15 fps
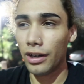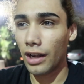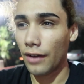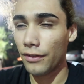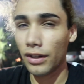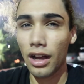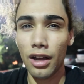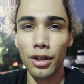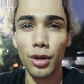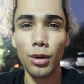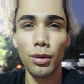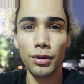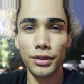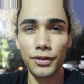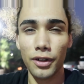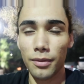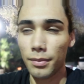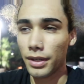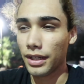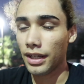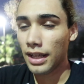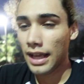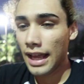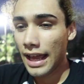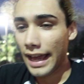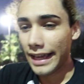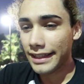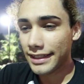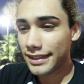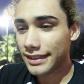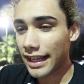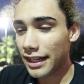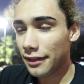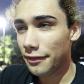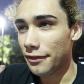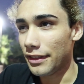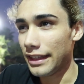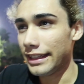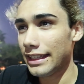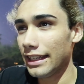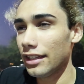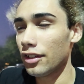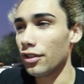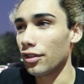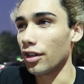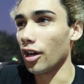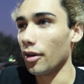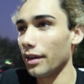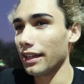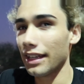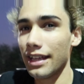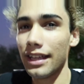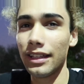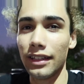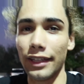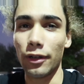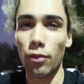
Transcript: I forgot who it was from, but instead of thinking you're going like